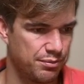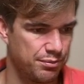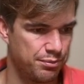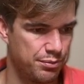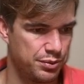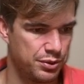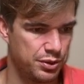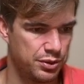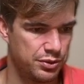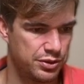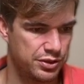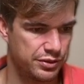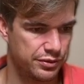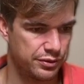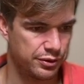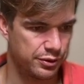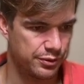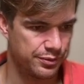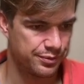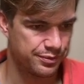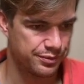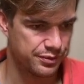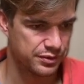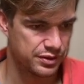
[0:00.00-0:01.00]

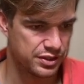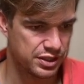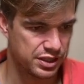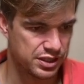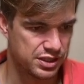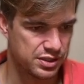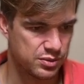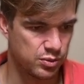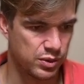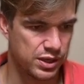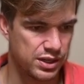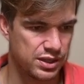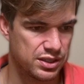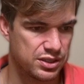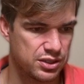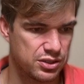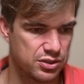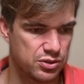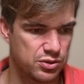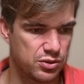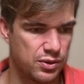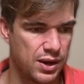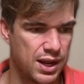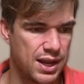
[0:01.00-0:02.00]
Beautiful. Just went
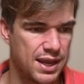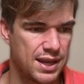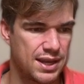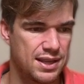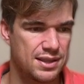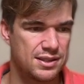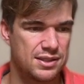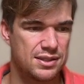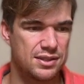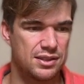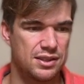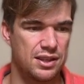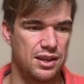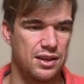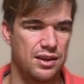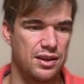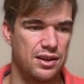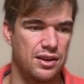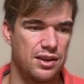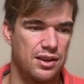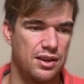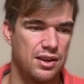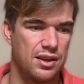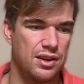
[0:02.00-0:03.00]
straight into
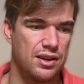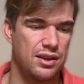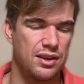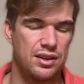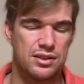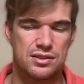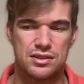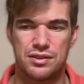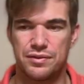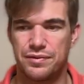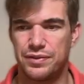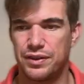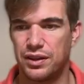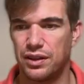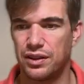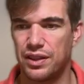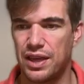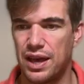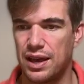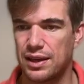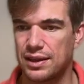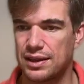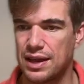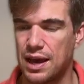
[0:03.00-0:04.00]
to fill
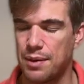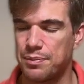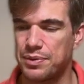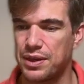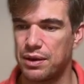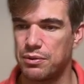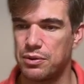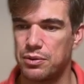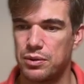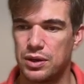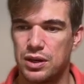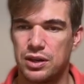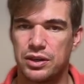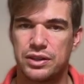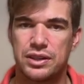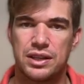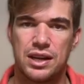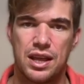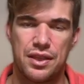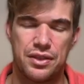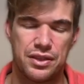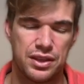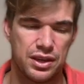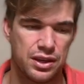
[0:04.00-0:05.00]
that gap that we were
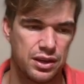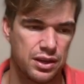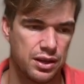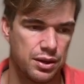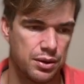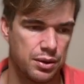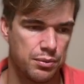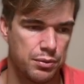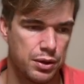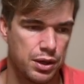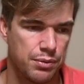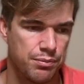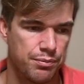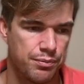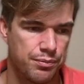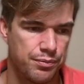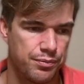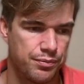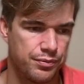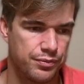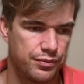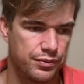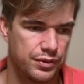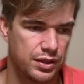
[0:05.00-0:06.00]
looking at the
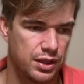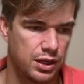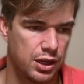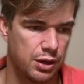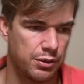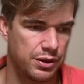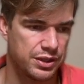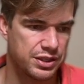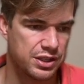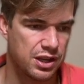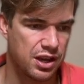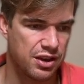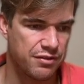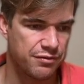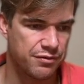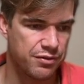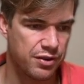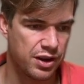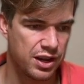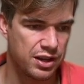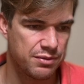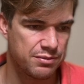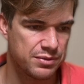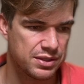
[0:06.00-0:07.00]
lower time
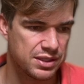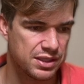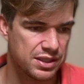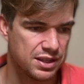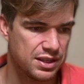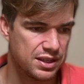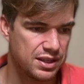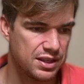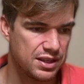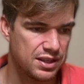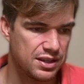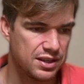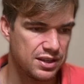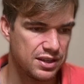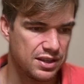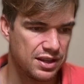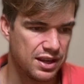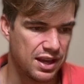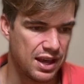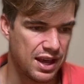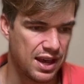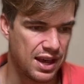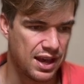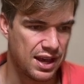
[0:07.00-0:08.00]
frames,
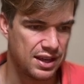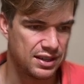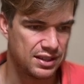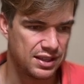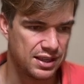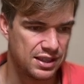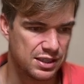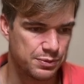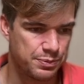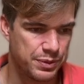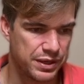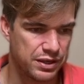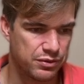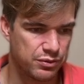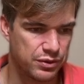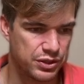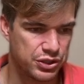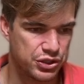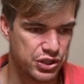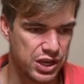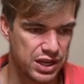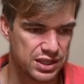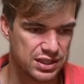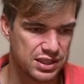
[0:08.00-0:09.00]
and it's been
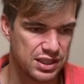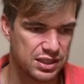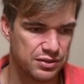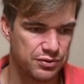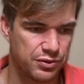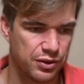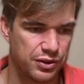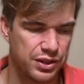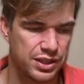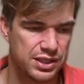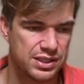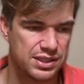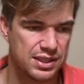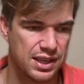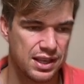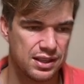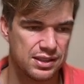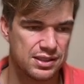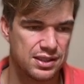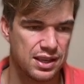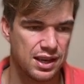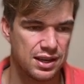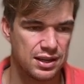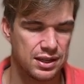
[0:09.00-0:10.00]
rejected for this
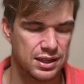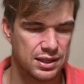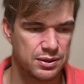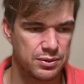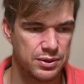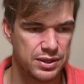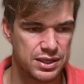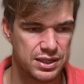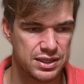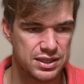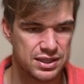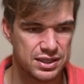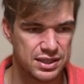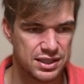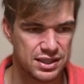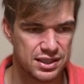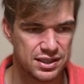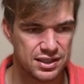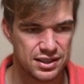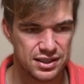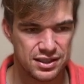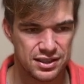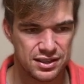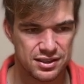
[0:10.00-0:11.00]
sell side
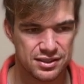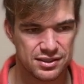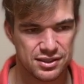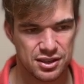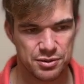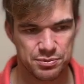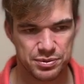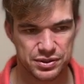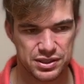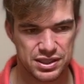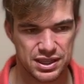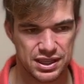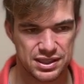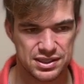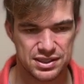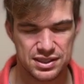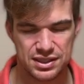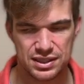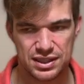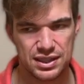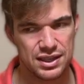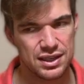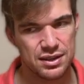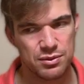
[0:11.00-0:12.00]
liquidity. So
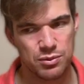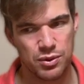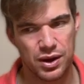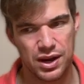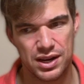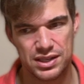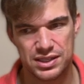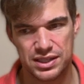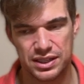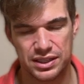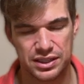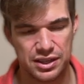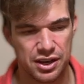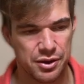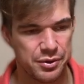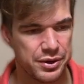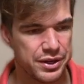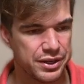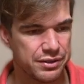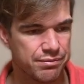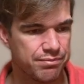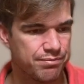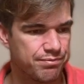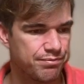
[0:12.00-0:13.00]
potentially, where is it
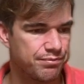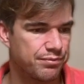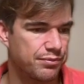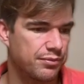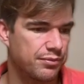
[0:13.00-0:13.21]
going?